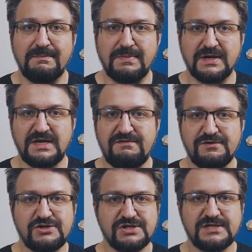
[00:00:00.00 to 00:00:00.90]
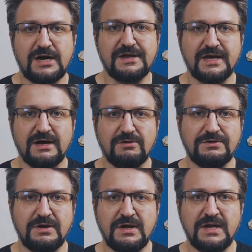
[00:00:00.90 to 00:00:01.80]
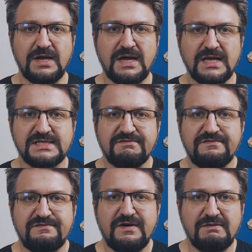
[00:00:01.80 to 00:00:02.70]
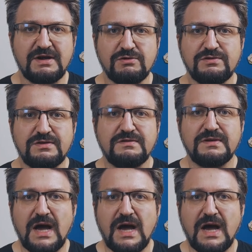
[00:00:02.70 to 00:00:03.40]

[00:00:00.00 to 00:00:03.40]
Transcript: But if you're just starting out, it's a very good